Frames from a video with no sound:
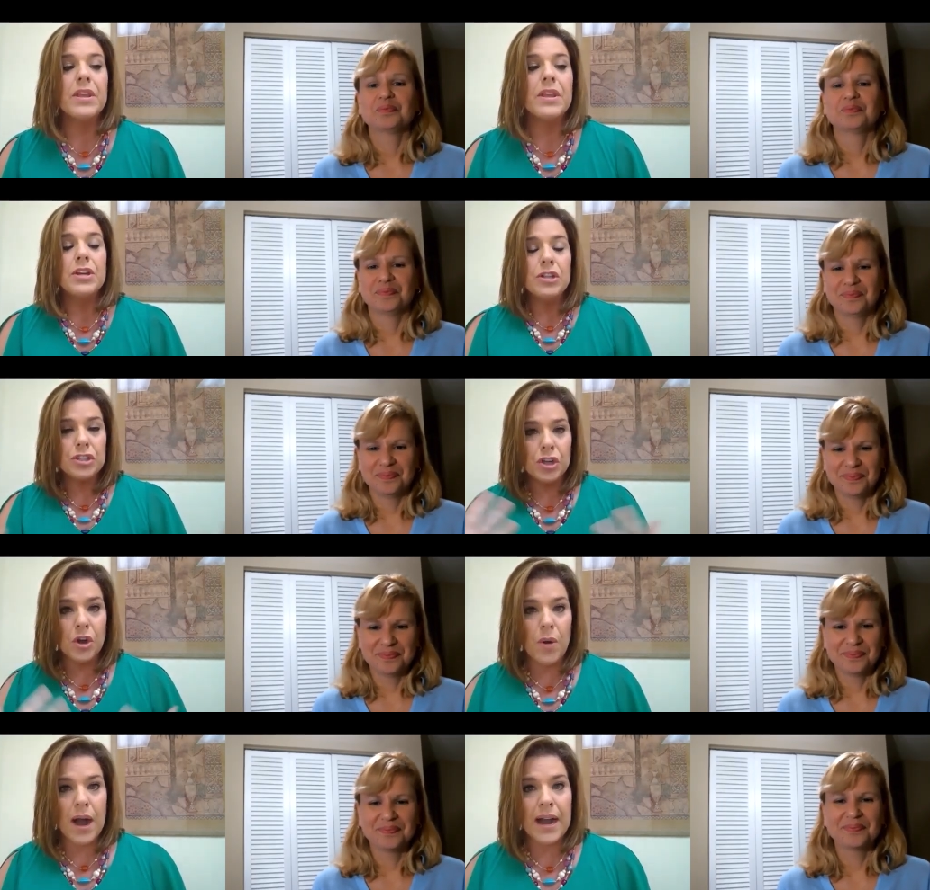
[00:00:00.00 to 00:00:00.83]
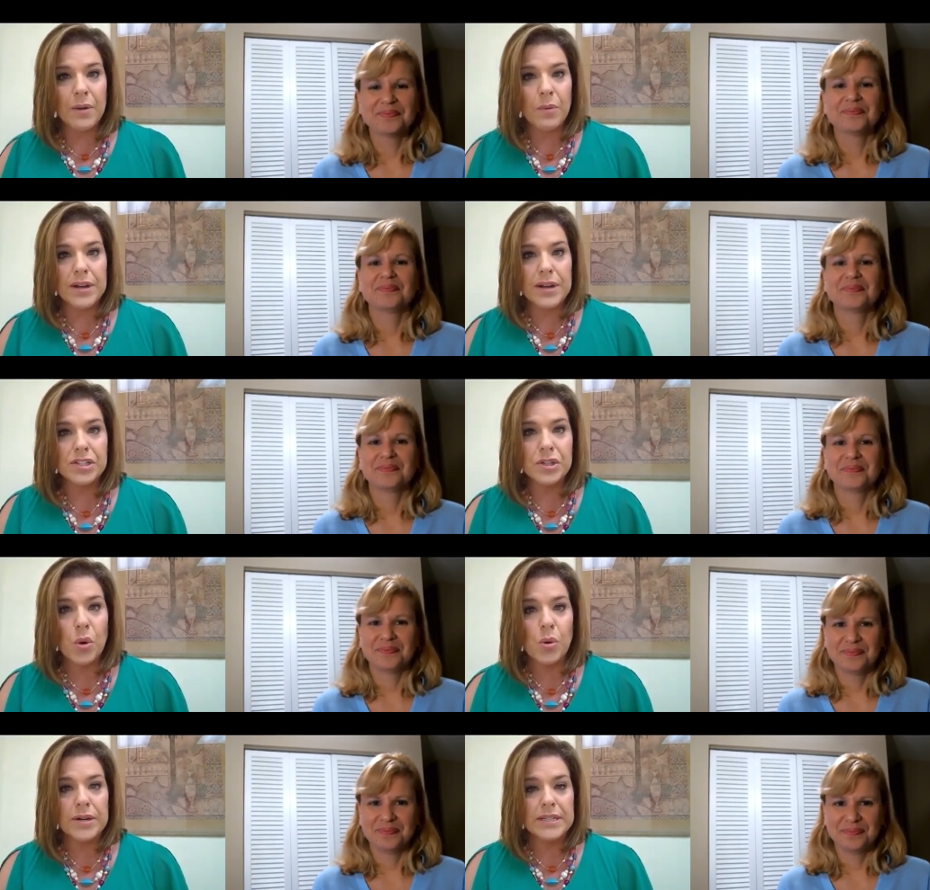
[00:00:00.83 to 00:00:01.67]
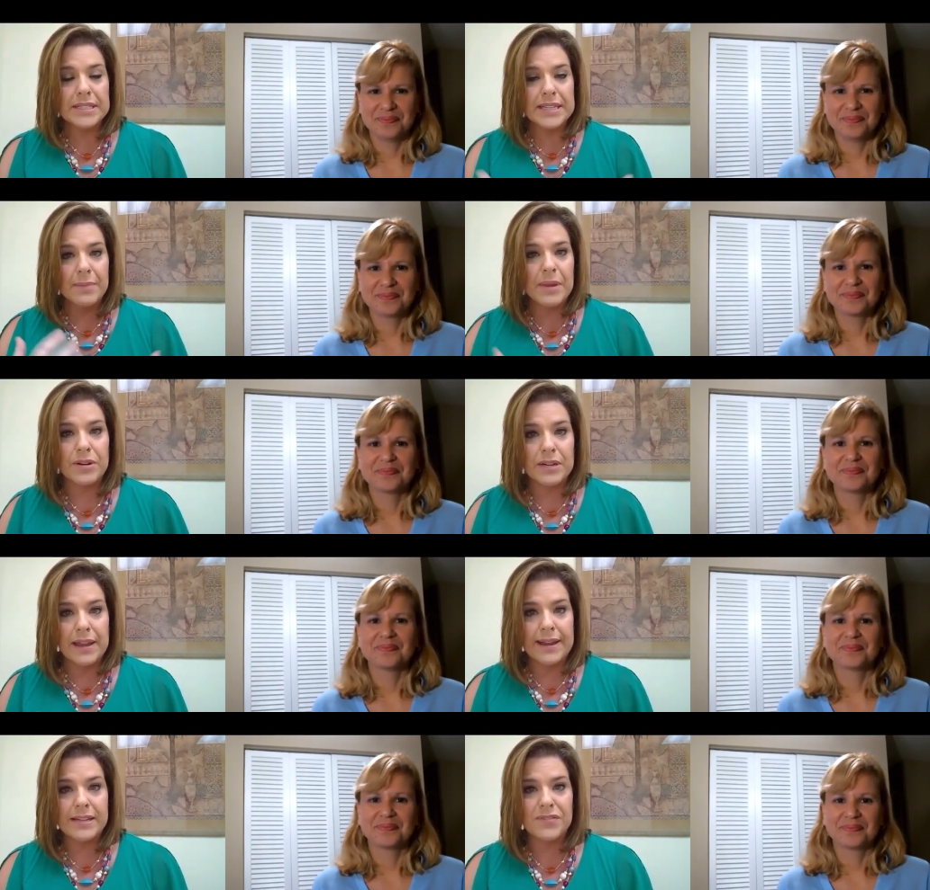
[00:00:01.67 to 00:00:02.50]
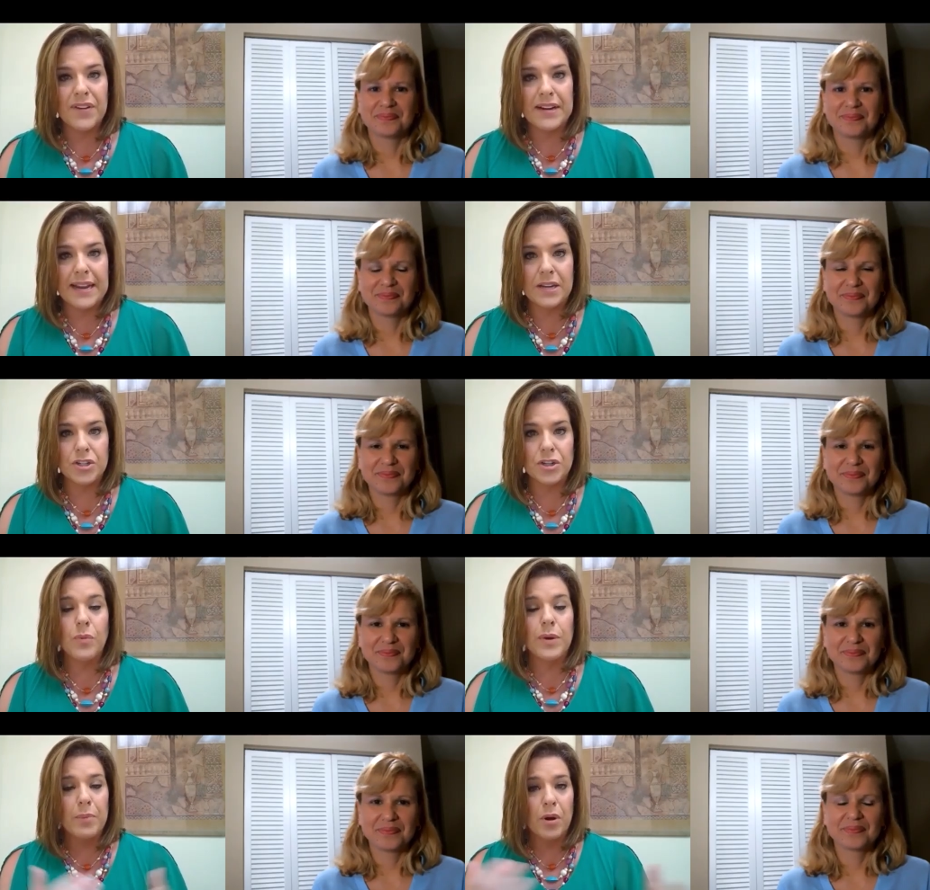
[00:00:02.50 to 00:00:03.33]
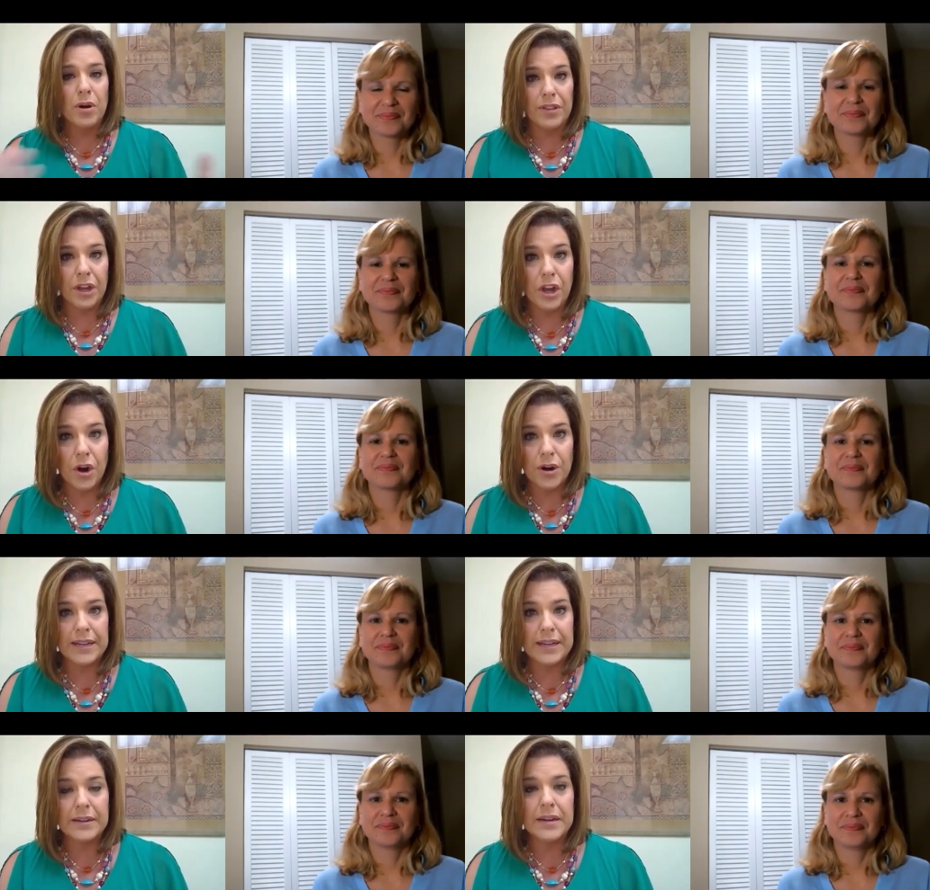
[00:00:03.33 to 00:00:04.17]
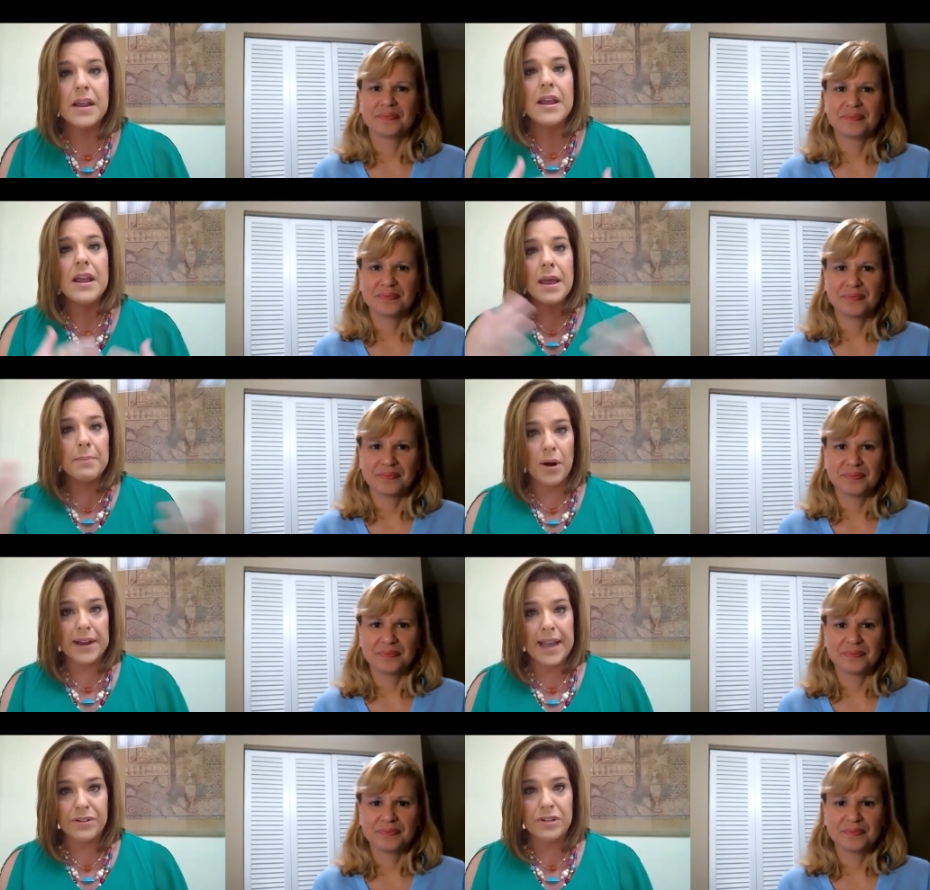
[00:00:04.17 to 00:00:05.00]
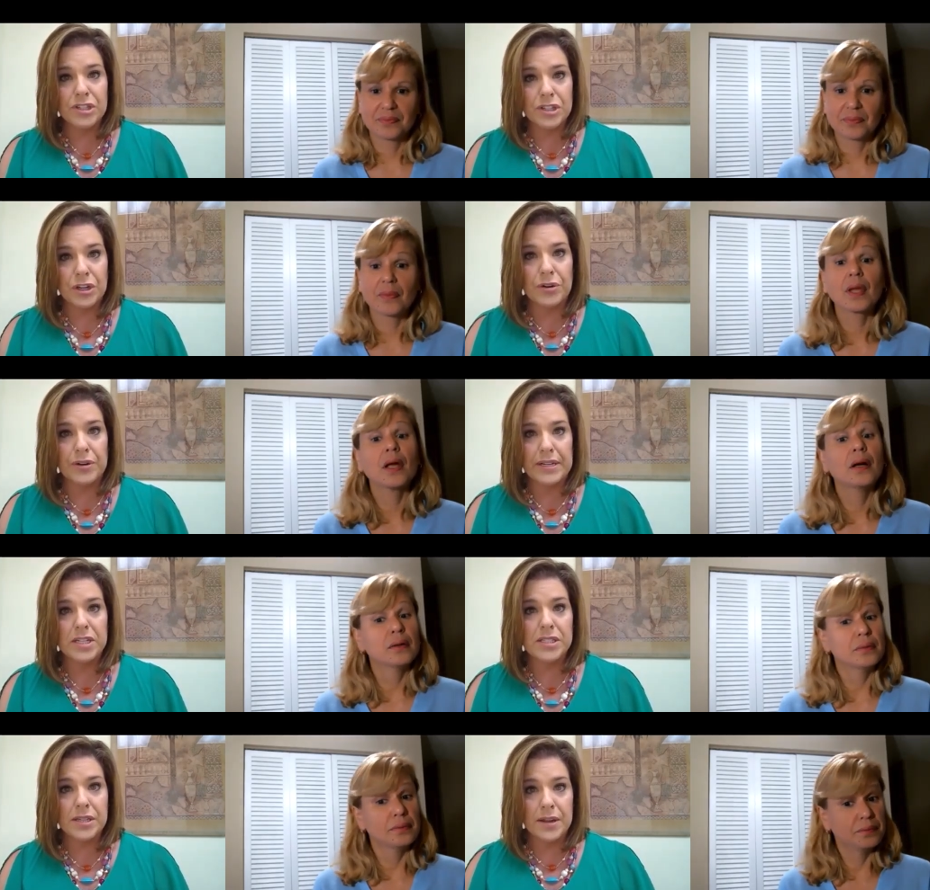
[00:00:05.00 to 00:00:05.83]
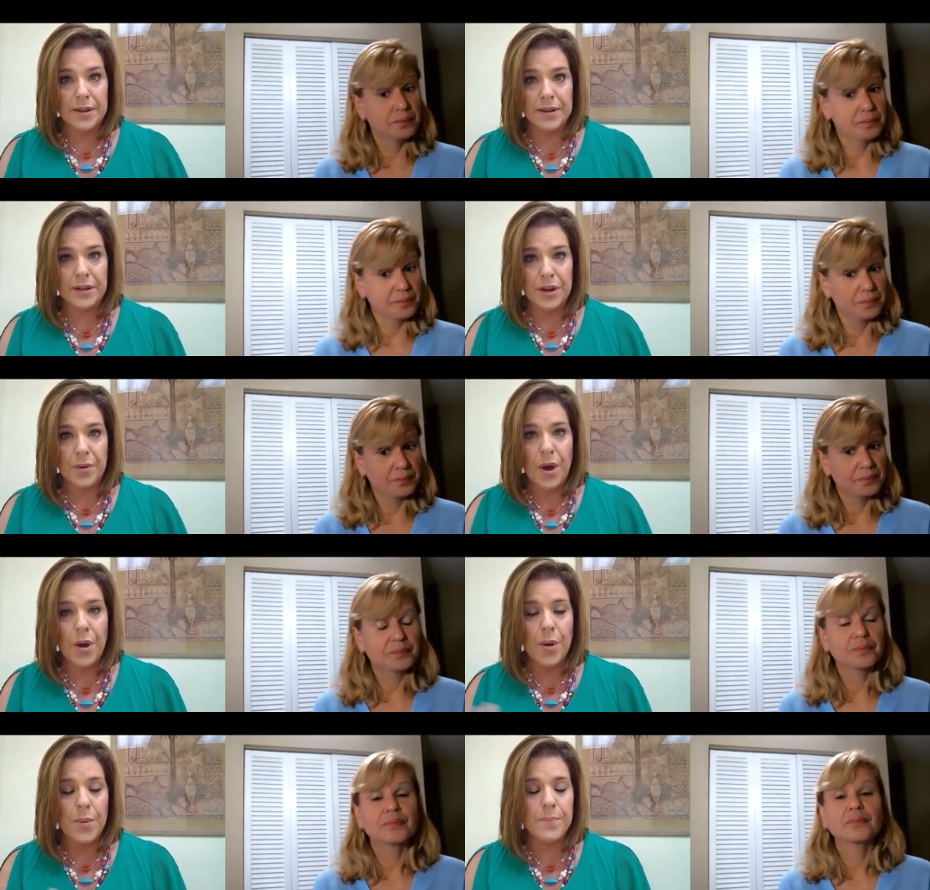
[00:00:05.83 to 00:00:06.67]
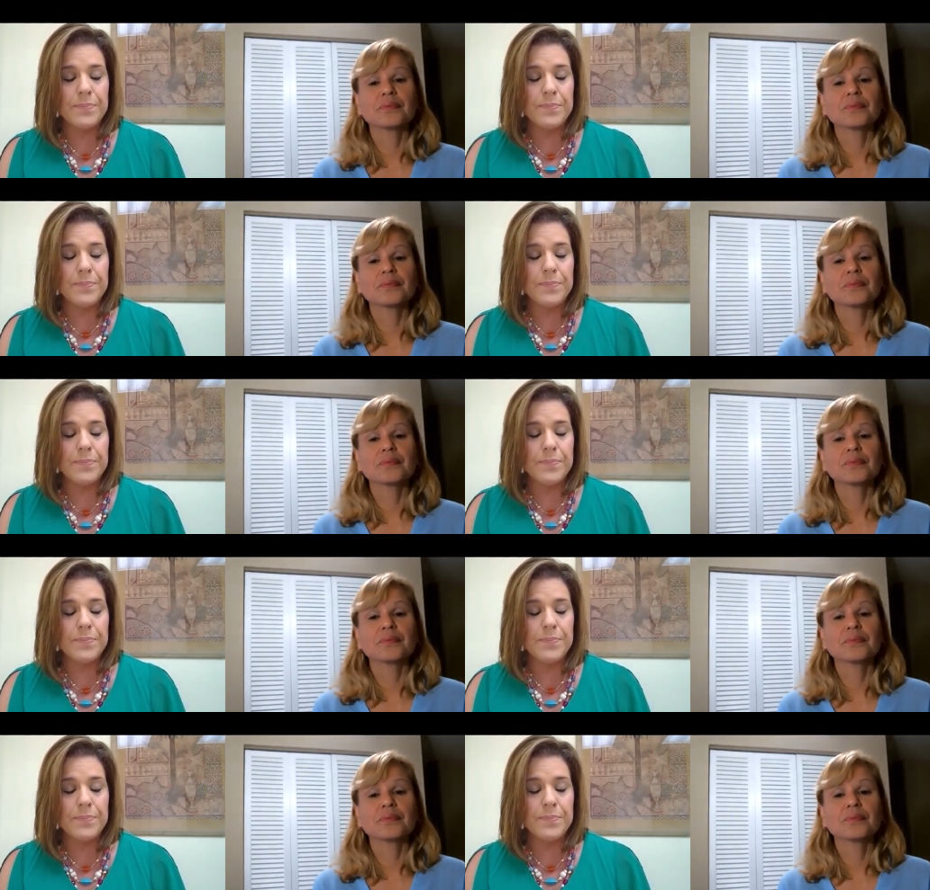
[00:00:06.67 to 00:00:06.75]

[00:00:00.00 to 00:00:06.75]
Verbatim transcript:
Speaker 1: So I was courted to come here at Alliance Financial. We're part of the Guardian and Park Avenue Securities, you know, home.